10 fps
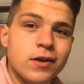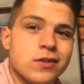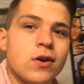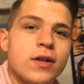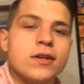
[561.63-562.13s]

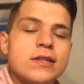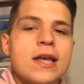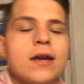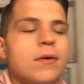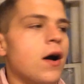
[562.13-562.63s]
So it looks
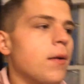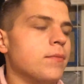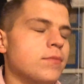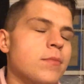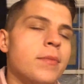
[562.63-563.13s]
like
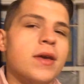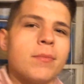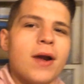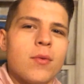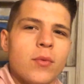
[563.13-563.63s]
um, me and
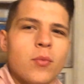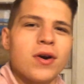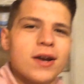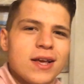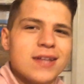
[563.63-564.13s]
Brian, we
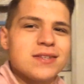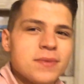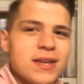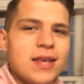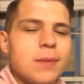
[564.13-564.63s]
were gonna get
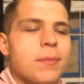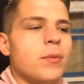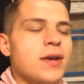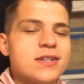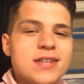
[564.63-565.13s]
something to eat, but
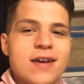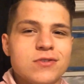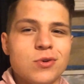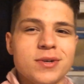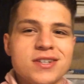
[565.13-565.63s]
we just have
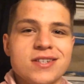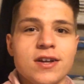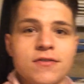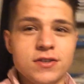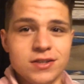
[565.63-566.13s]
so much
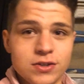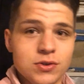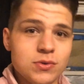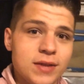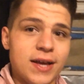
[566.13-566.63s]
stuff to
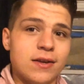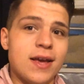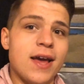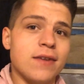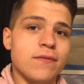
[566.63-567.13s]
do, like
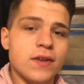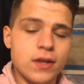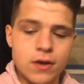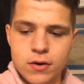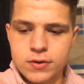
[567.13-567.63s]
edit
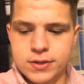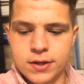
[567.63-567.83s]
videos,